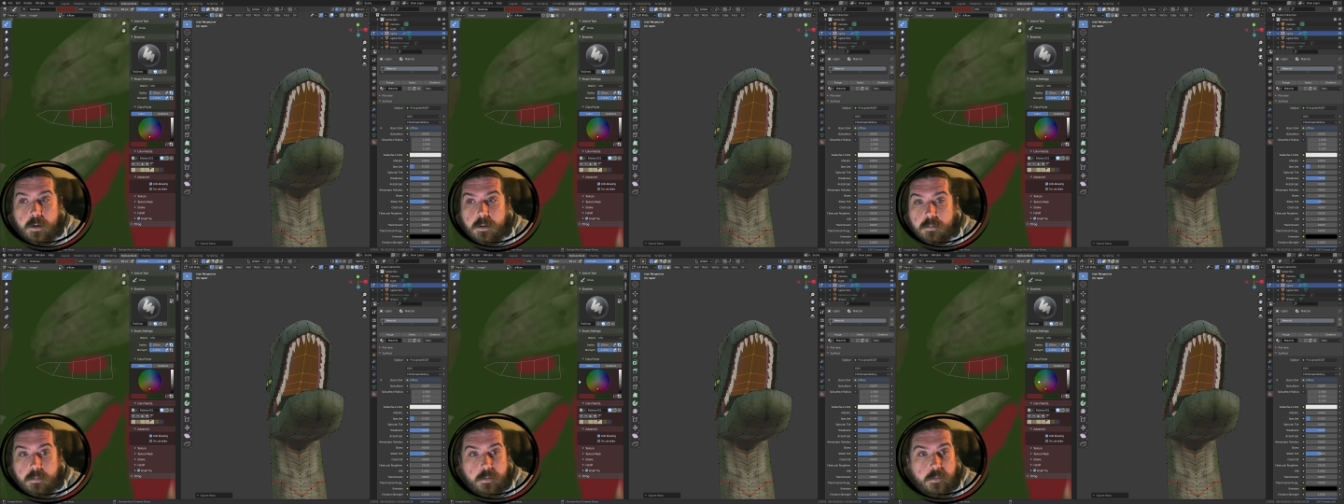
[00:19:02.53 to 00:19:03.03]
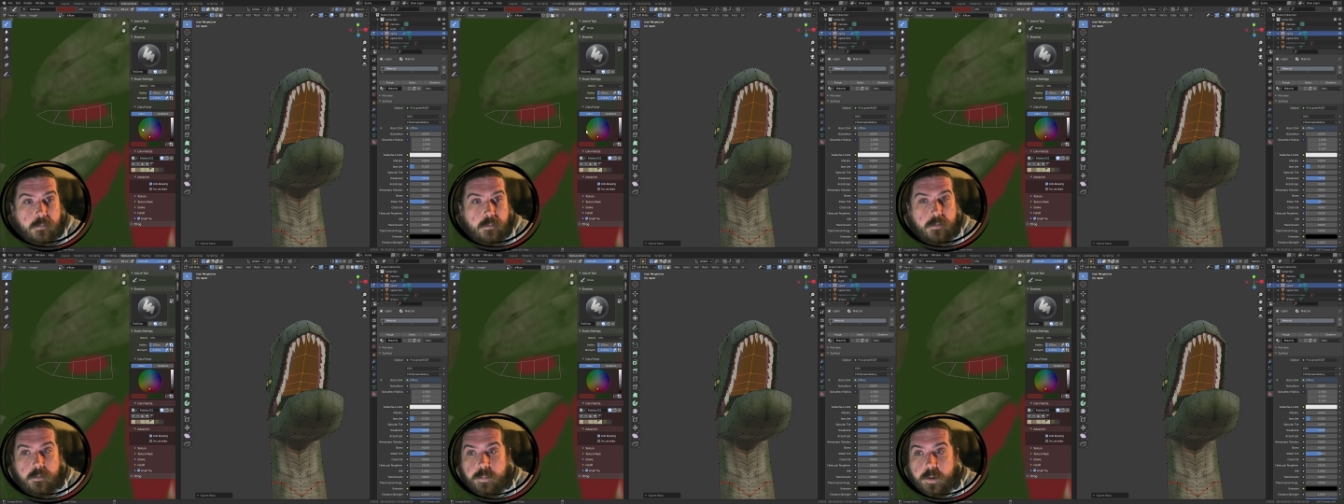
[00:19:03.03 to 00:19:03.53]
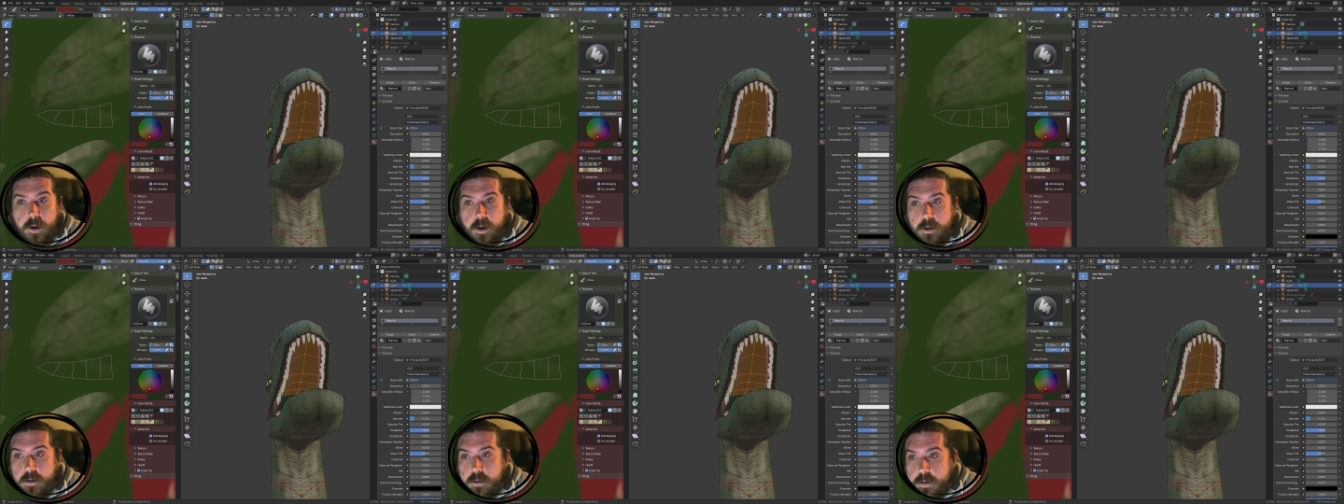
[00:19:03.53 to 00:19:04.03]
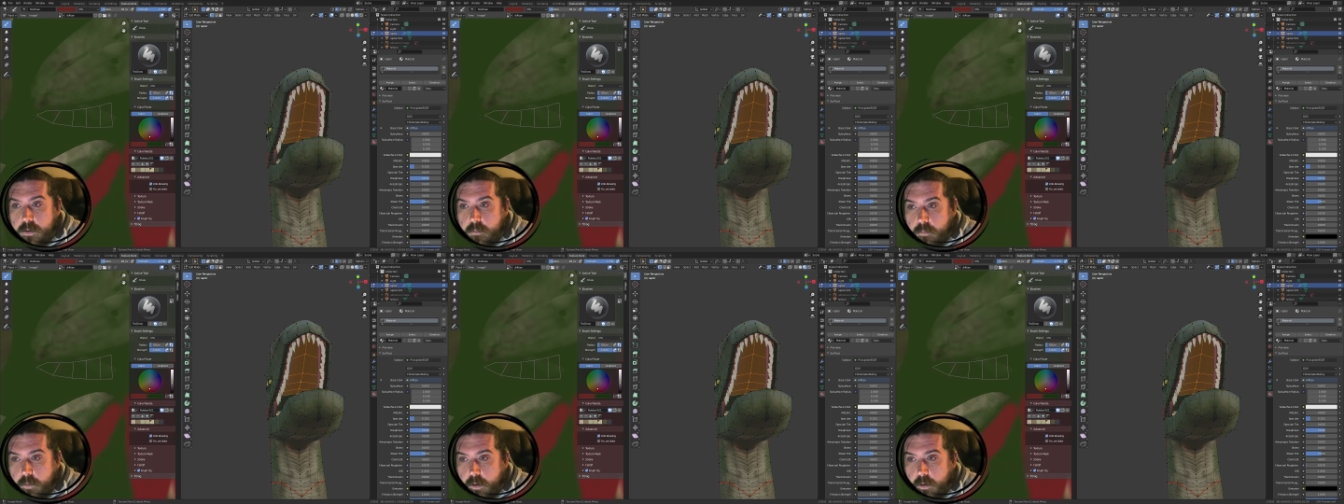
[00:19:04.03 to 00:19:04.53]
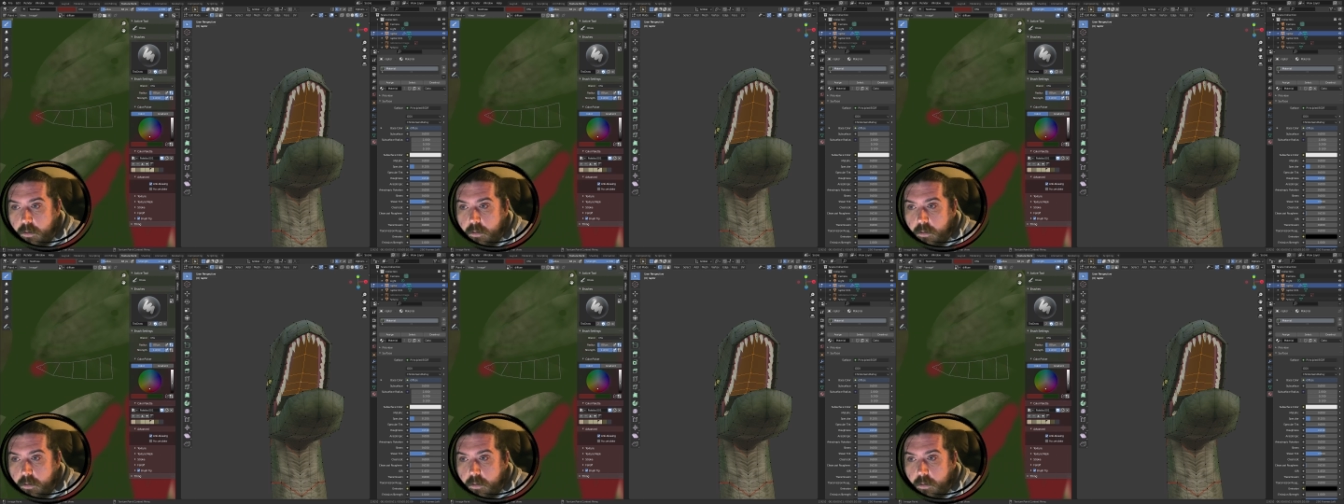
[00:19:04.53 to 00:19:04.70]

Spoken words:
we just want to paint where